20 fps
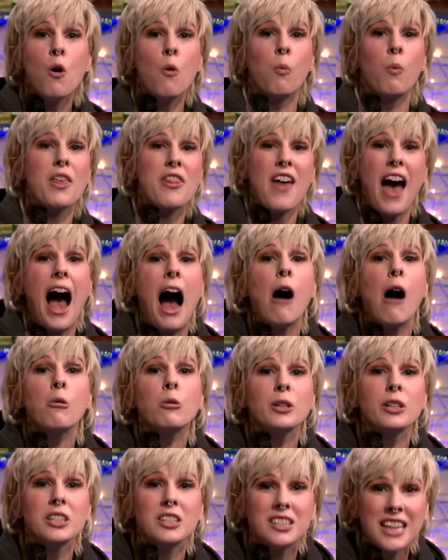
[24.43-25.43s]

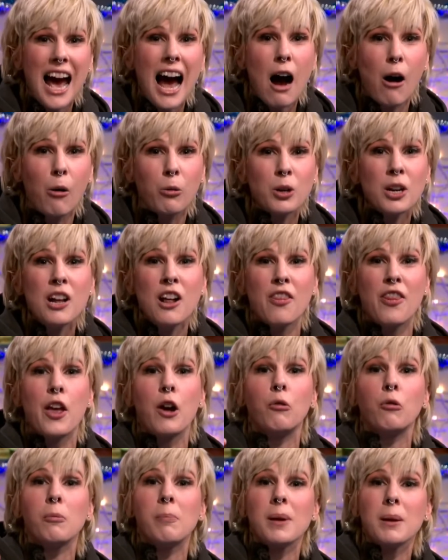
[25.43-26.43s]
Without a doubt,
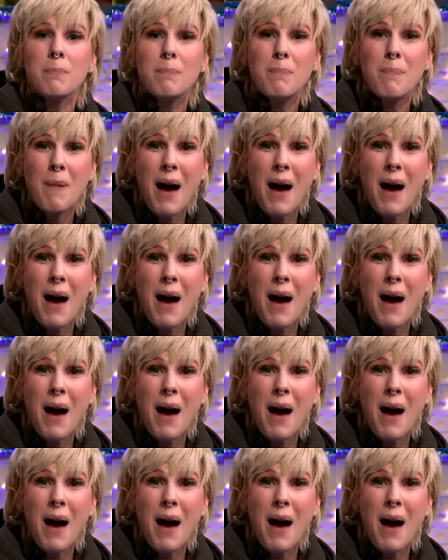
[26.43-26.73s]
there will be